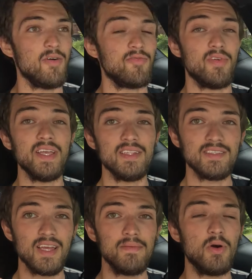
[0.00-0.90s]

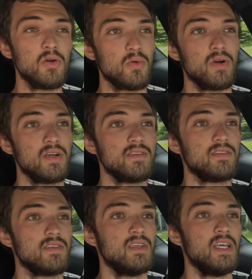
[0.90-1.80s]
Frankenstein
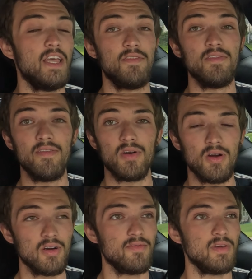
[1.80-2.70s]
Motorworks, if you've ever
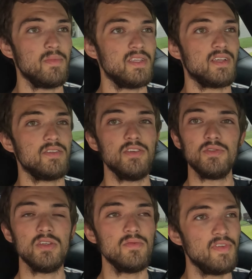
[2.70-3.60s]
heard of him, he's on
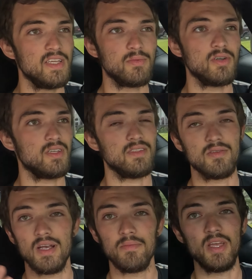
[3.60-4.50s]
YouTube, Facebook,
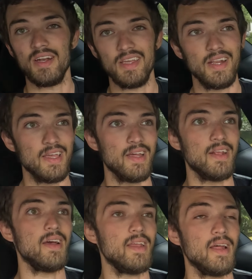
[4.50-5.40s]
Instagram, yada, yada, yada,
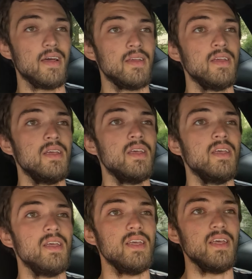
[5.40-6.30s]
yada,
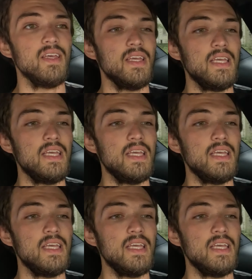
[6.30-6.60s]
yada.